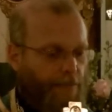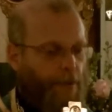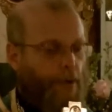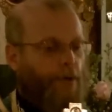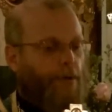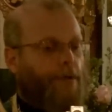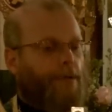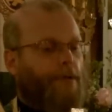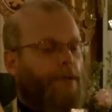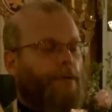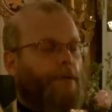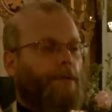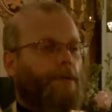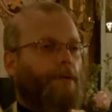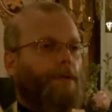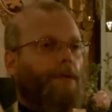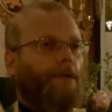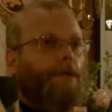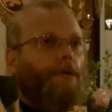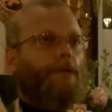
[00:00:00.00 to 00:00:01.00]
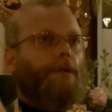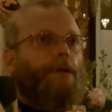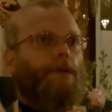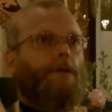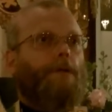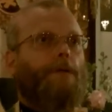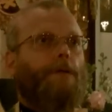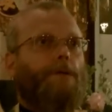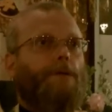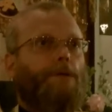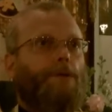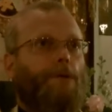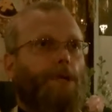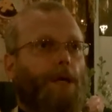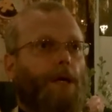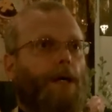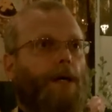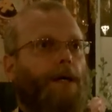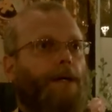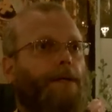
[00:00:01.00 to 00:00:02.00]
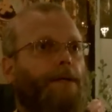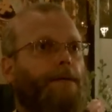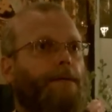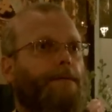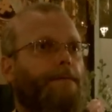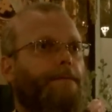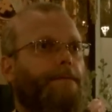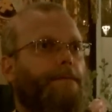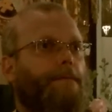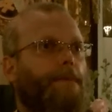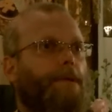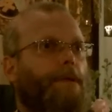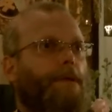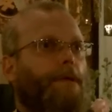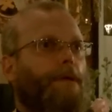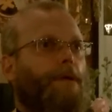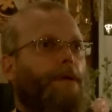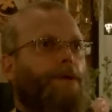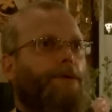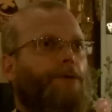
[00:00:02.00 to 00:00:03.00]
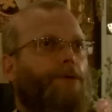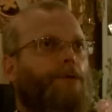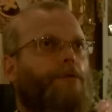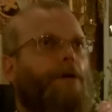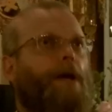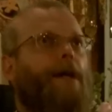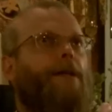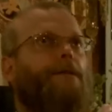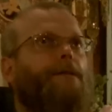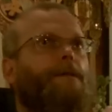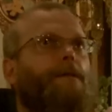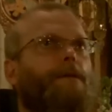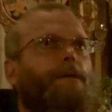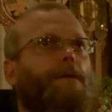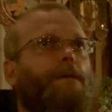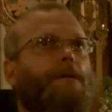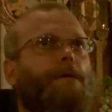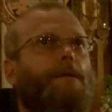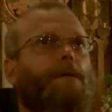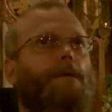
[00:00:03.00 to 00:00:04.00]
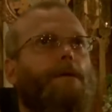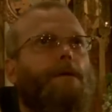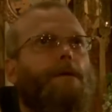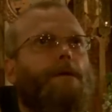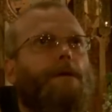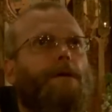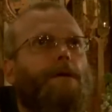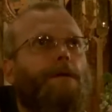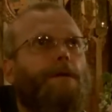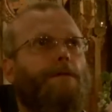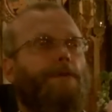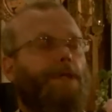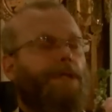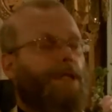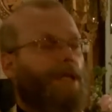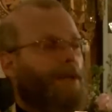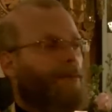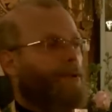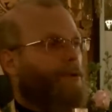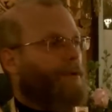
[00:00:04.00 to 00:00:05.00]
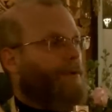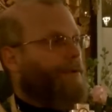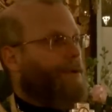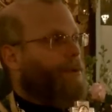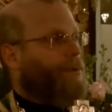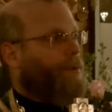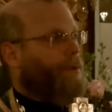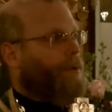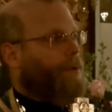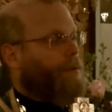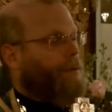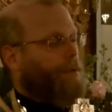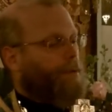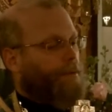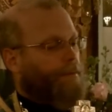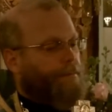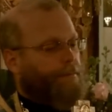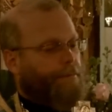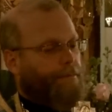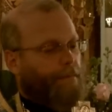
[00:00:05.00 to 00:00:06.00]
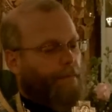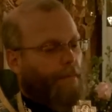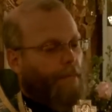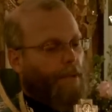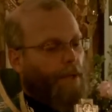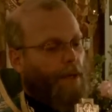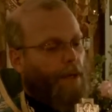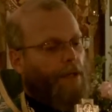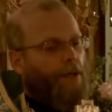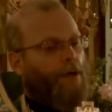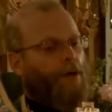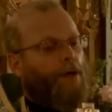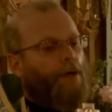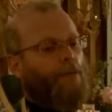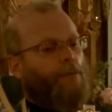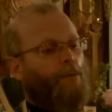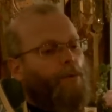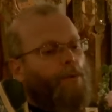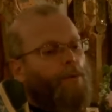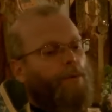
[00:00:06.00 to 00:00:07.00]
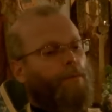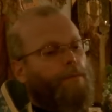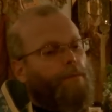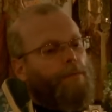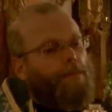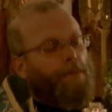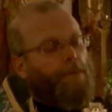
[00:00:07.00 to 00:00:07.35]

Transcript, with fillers: birth to God, to Christ, the Redeemer of the world. In her womb,